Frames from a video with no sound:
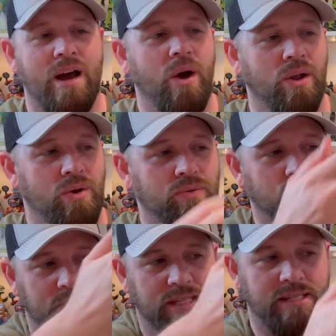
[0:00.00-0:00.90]
all over
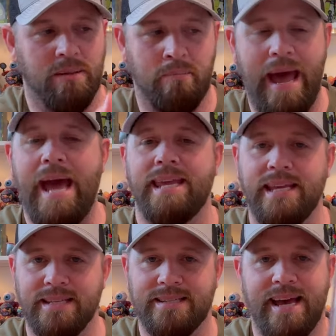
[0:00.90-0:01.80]
with just the
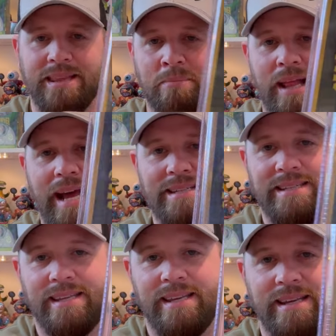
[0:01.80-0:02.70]
backing inside the
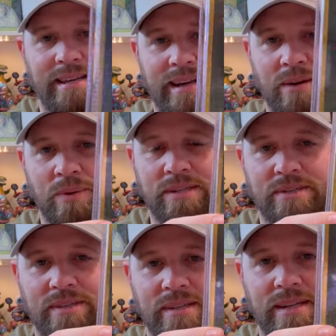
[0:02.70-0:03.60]
plastic, uh,
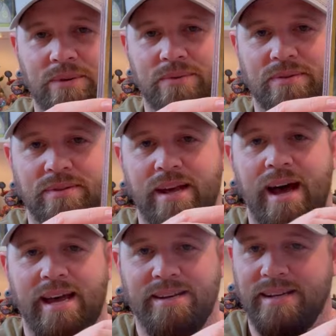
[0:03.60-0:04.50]
which, you know,
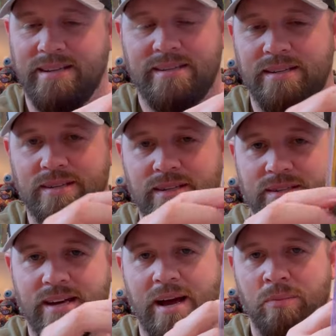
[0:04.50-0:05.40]
Todd does such a good
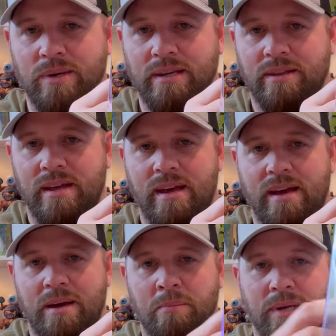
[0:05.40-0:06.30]
job with.
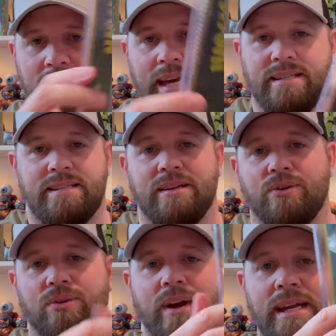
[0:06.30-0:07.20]
But yeah, just a
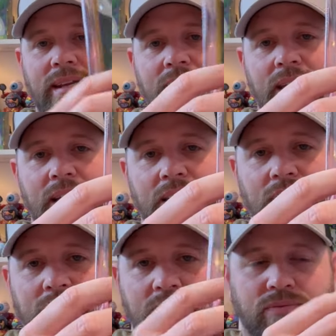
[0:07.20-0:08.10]
great
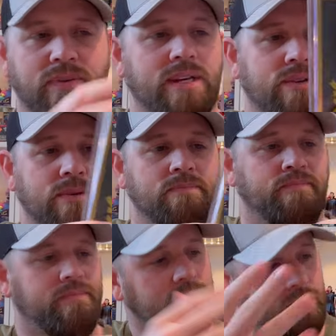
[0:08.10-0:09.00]
looking figure,
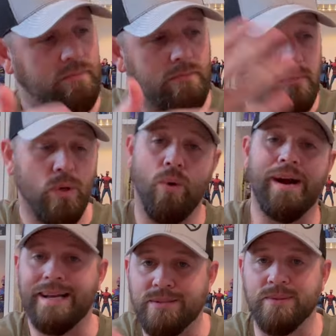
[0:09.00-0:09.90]
or
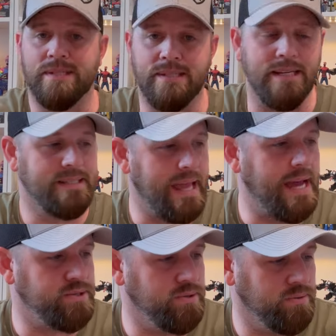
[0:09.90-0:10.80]
I guess we should say
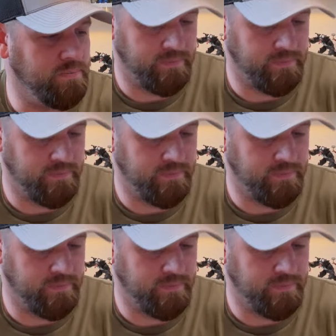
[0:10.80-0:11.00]
statue.